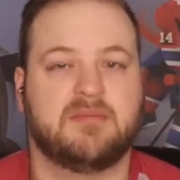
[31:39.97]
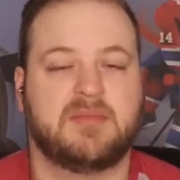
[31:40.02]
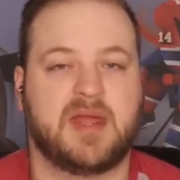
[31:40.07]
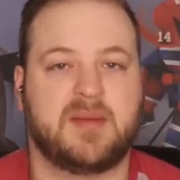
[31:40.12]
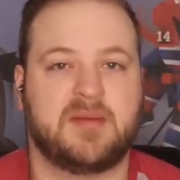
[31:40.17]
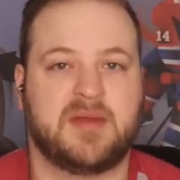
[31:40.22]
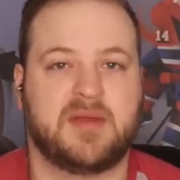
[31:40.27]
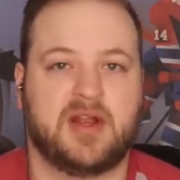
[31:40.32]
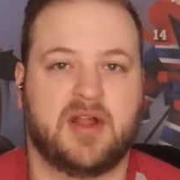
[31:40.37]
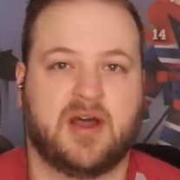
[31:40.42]

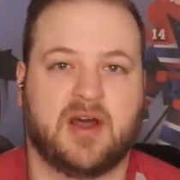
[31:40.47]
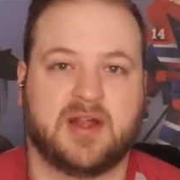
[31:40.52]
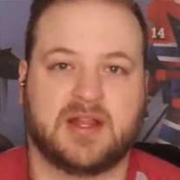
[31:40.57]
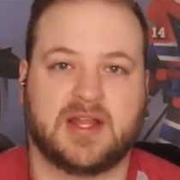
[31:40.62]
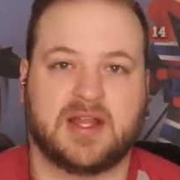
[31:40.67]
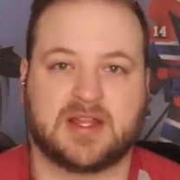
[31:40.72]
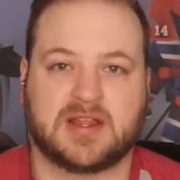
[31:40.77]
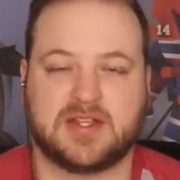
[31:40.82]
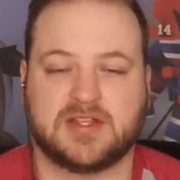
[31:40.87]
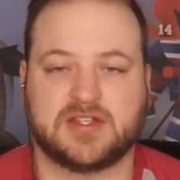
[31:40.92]
but maybe
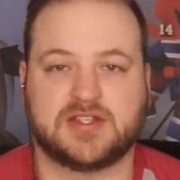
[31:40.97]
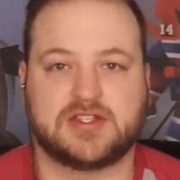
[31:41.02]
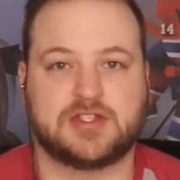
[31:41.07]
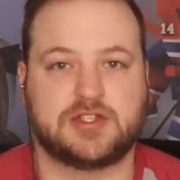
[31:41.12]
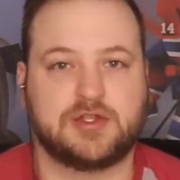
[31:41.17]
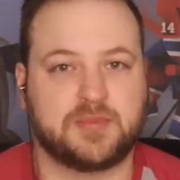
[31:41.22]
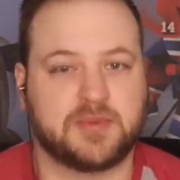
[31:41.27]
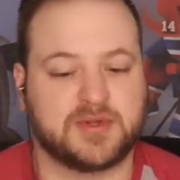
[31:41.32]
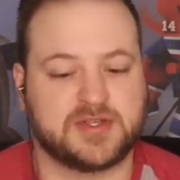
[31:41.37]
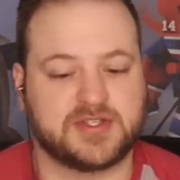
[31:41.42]
not like the
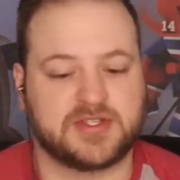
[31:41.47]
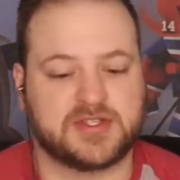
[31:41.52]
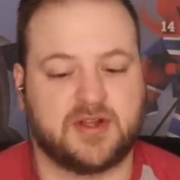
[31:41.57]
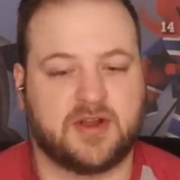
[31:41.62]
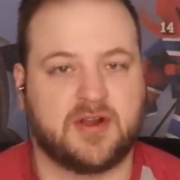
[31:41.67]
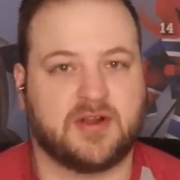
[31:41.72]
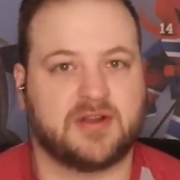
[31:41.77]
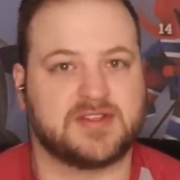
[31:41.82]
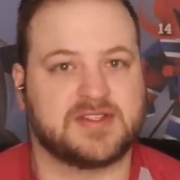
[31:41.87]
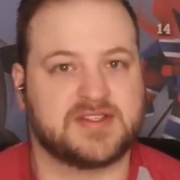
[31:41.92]

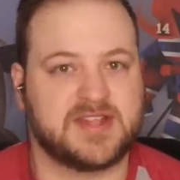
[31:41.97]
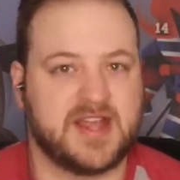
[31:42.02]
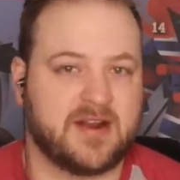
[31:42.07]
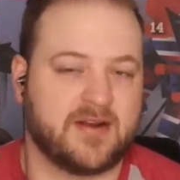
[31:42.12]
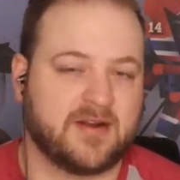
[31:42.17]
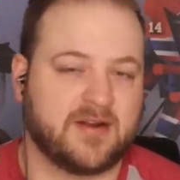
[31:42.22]
superstar